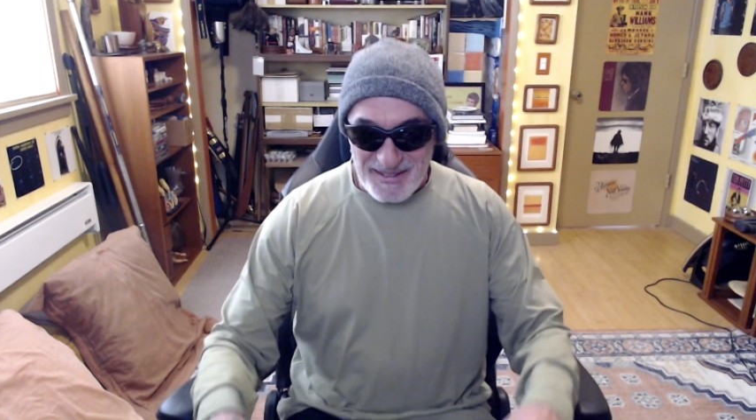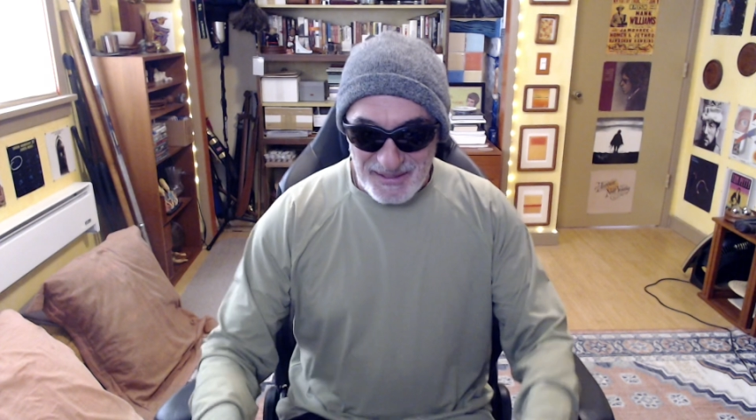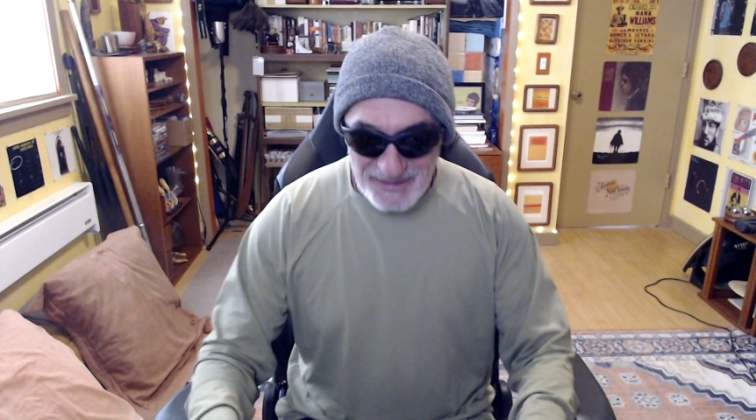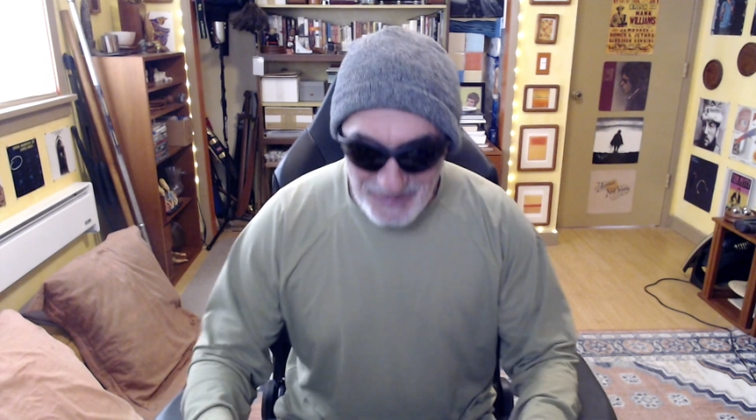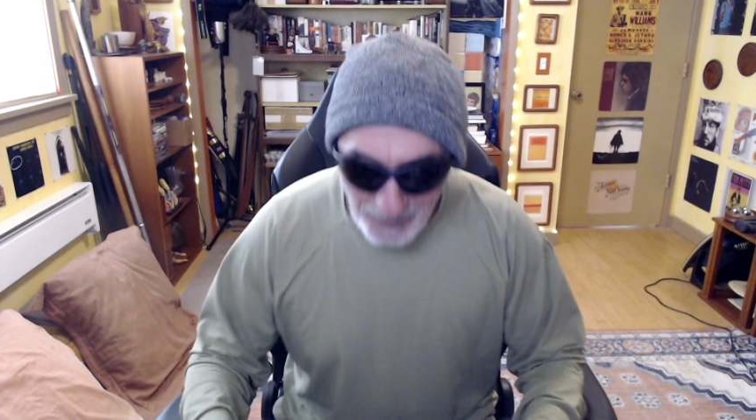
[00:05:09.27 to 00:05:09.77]

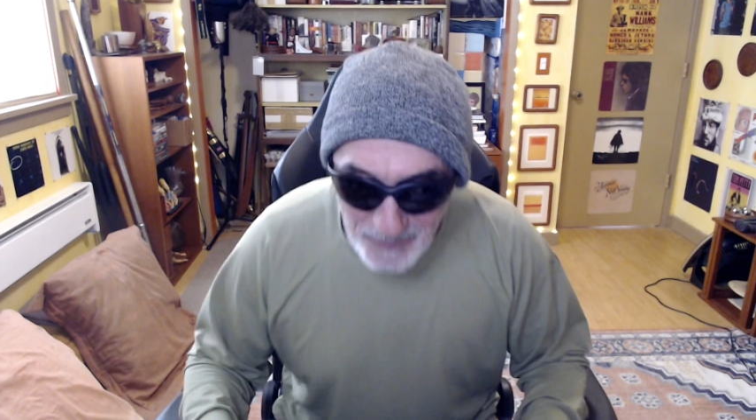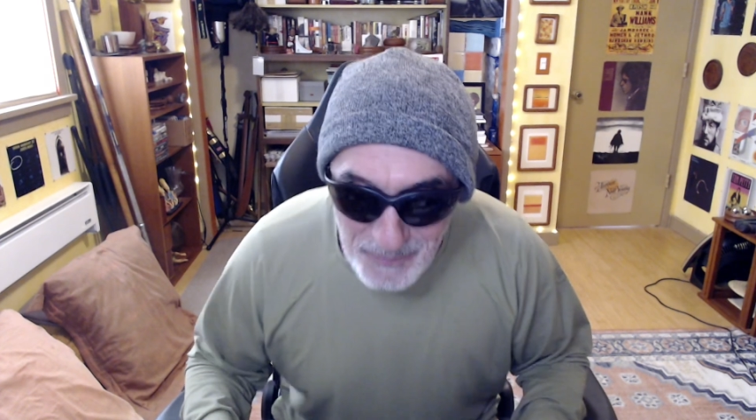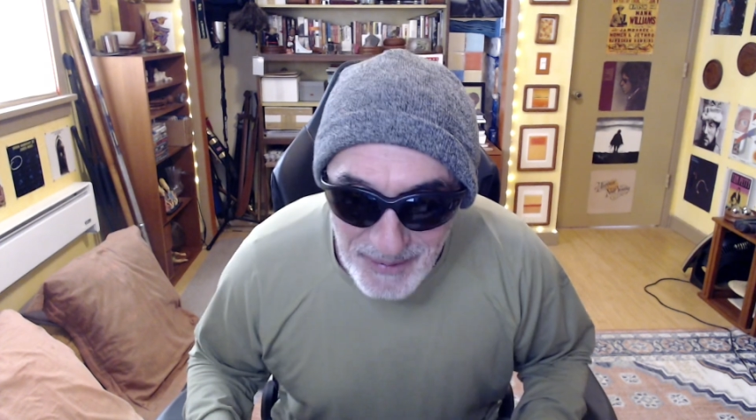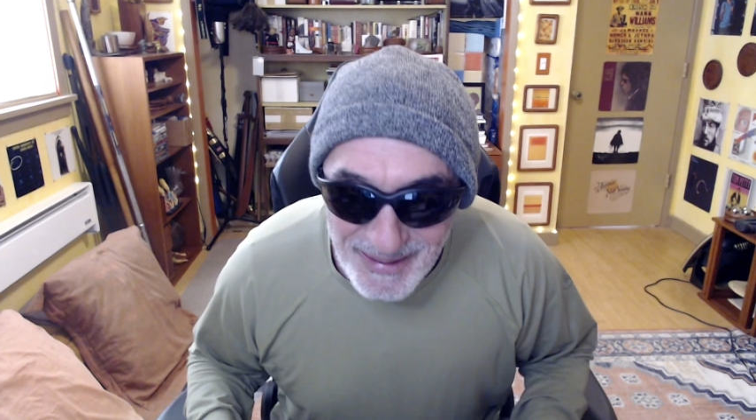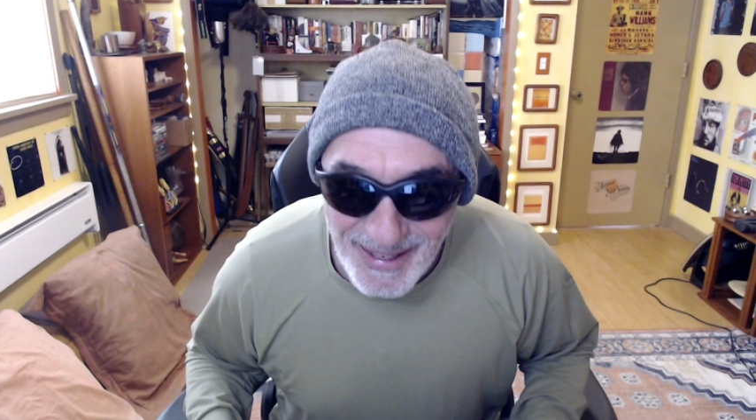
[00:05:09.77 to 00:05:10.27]
So
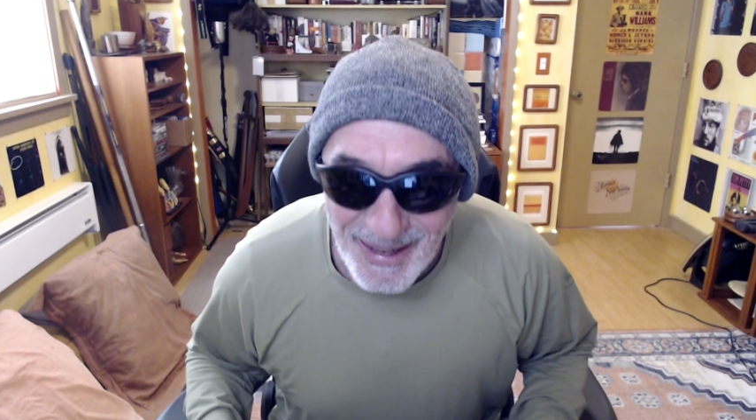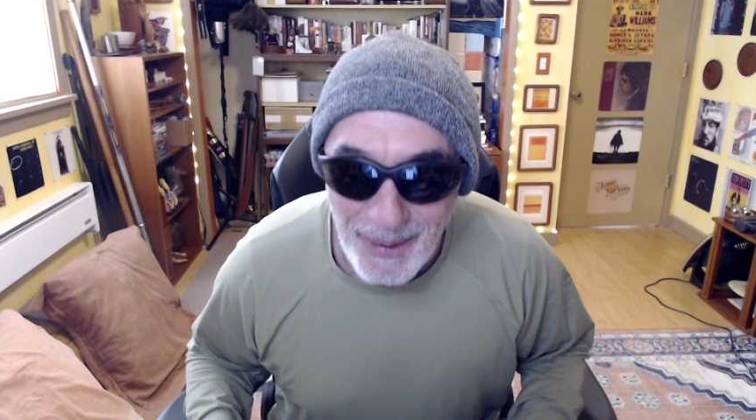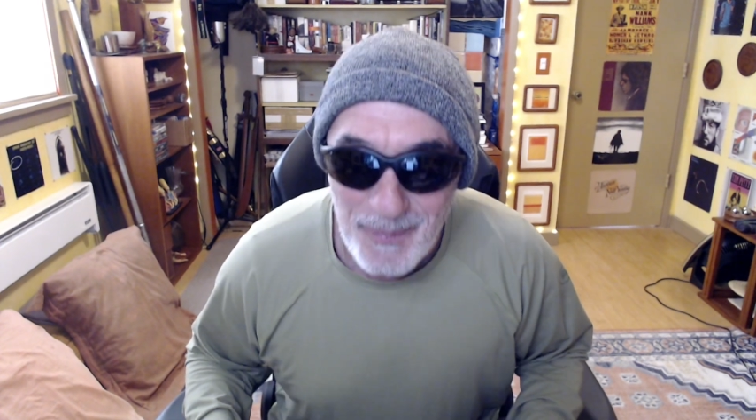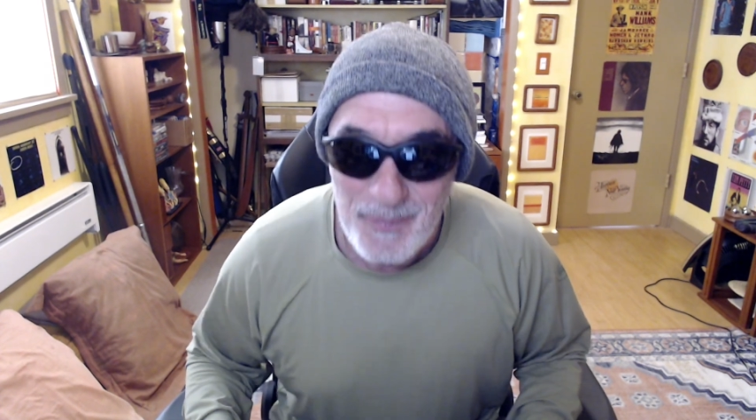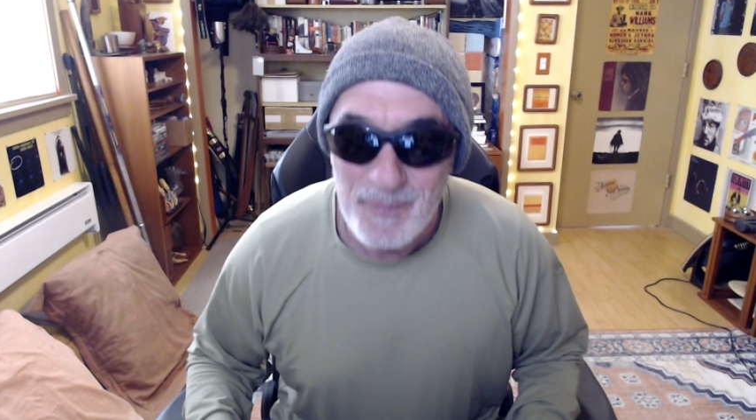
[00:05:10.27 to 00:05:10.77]

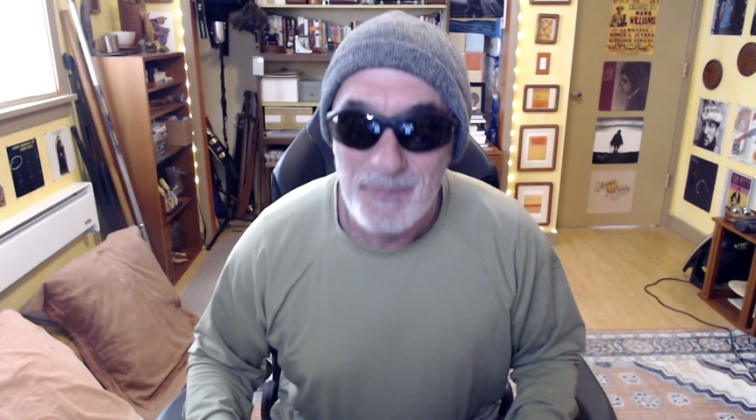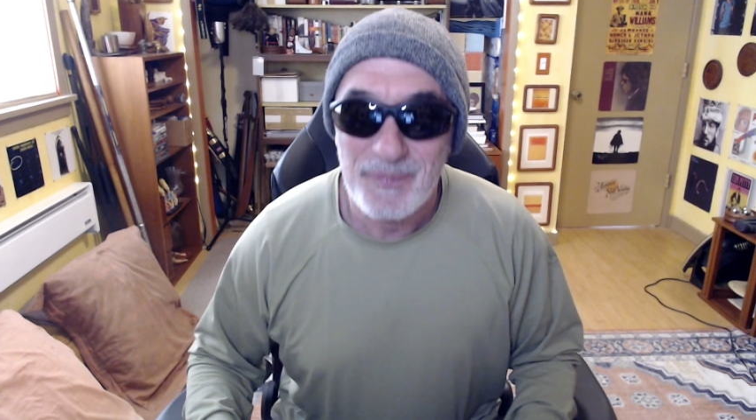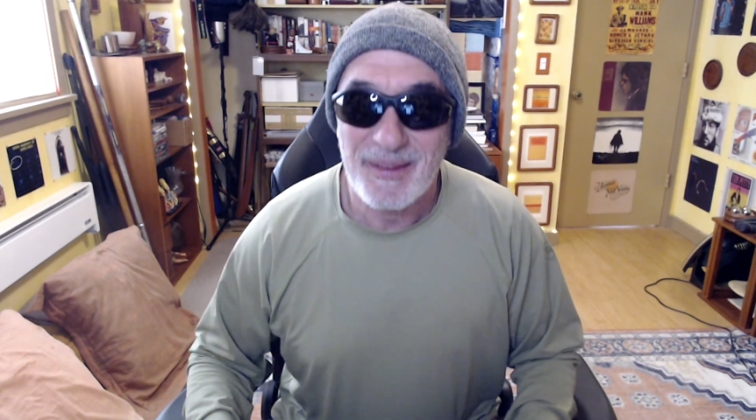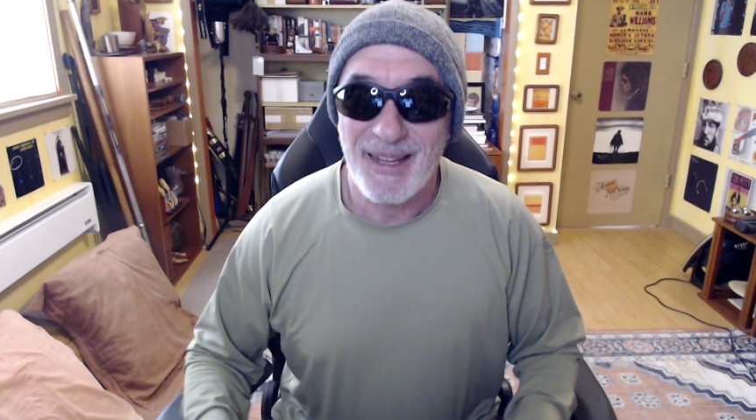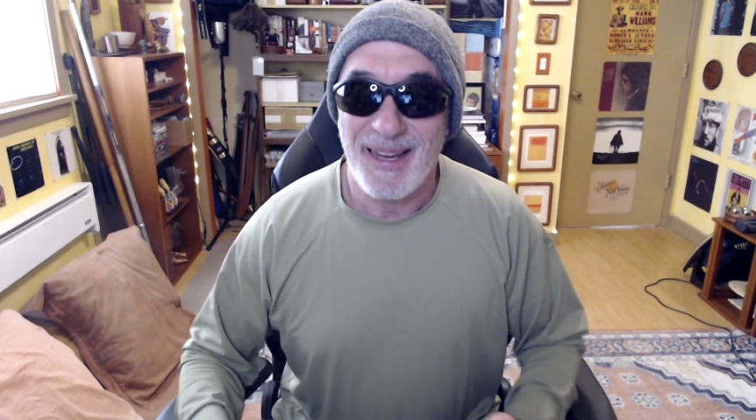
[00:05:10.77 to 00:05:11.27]

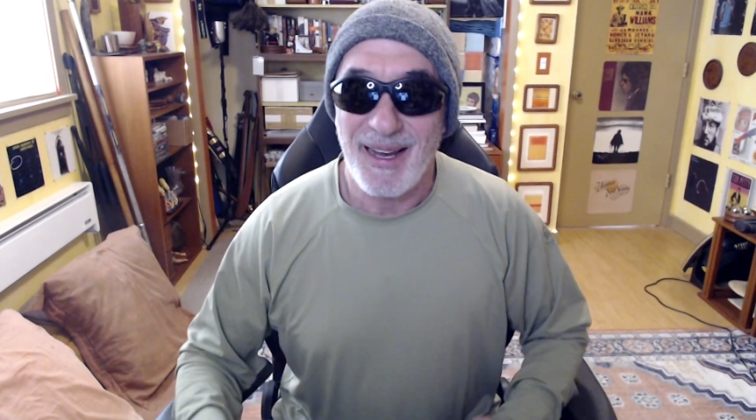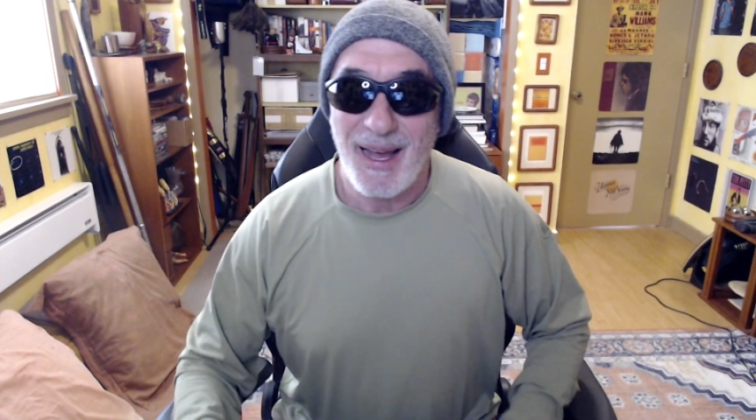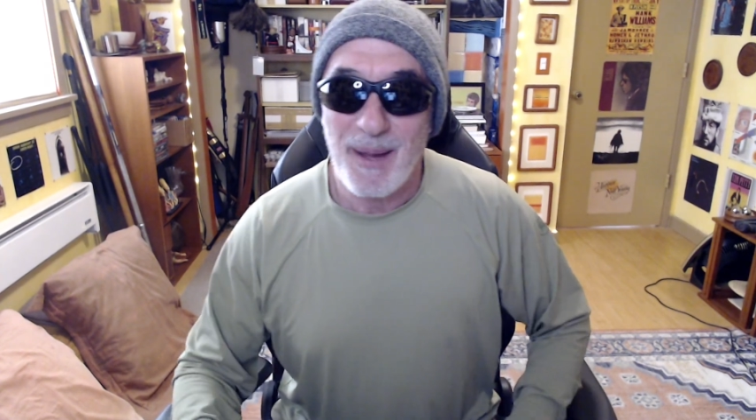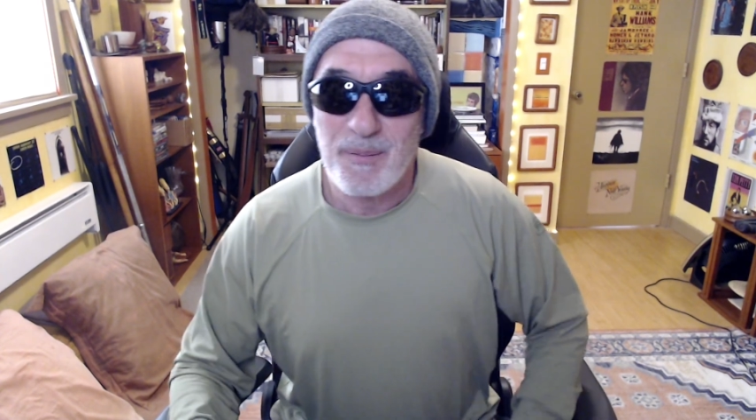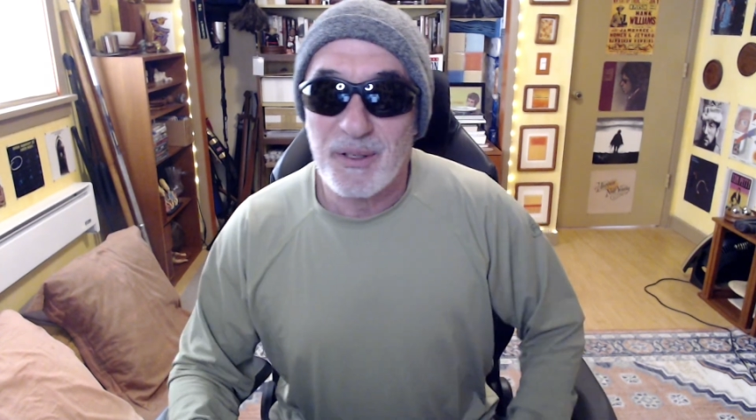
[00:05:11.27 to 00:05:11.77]
I'm